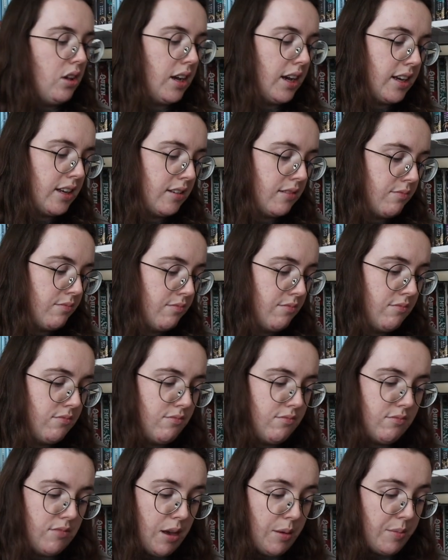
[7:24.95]
I
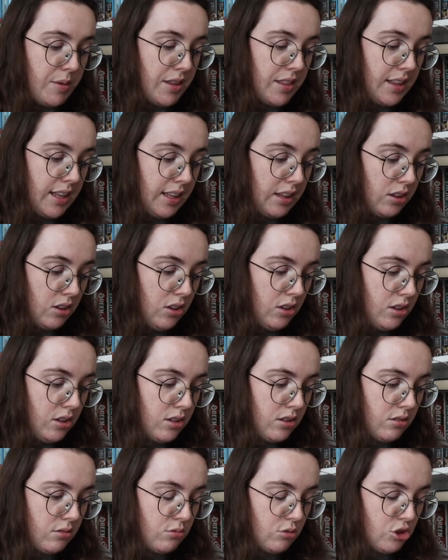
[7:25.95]
I mean, they
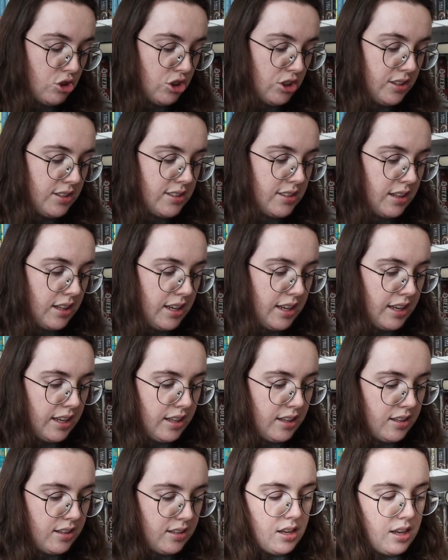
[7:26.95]
look just
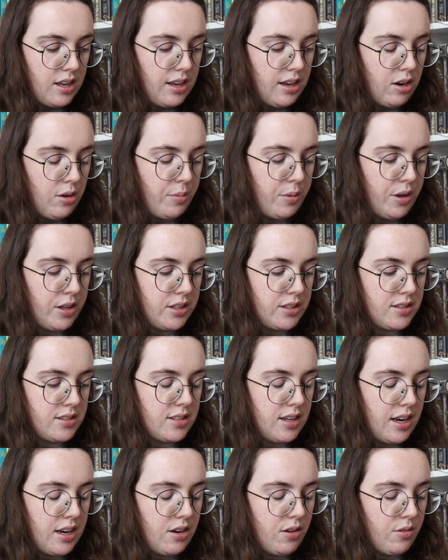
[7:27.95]
like AirPods.
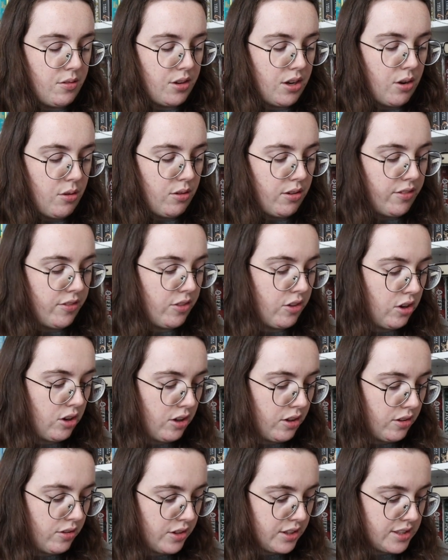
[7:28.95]
I don't know if
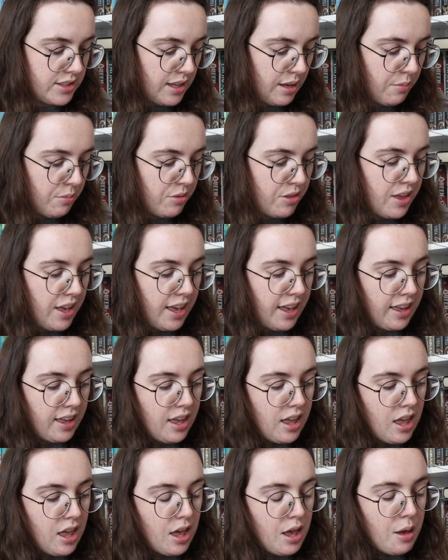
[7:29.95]
they're the same thing,
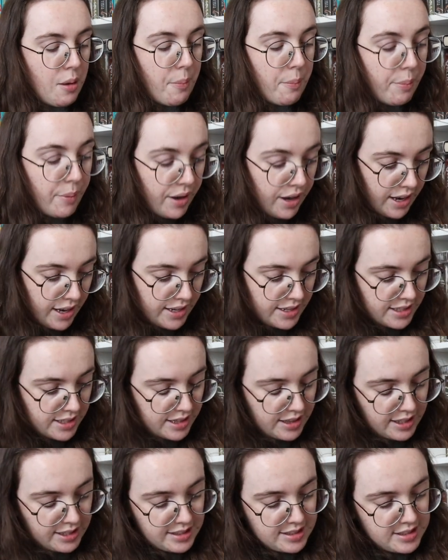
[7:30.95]
but
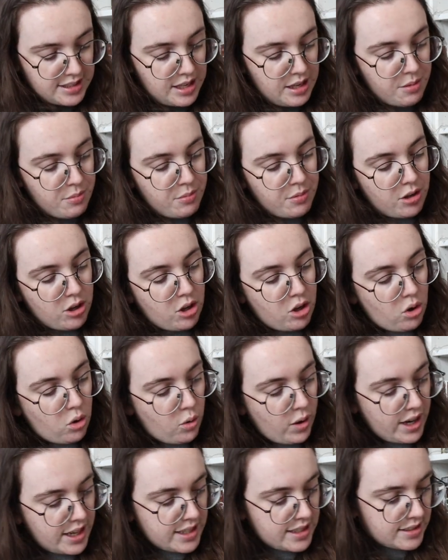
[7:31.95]
they seem
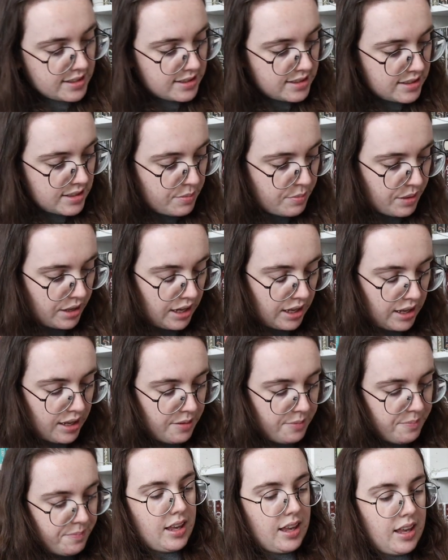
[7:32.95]
quite similar.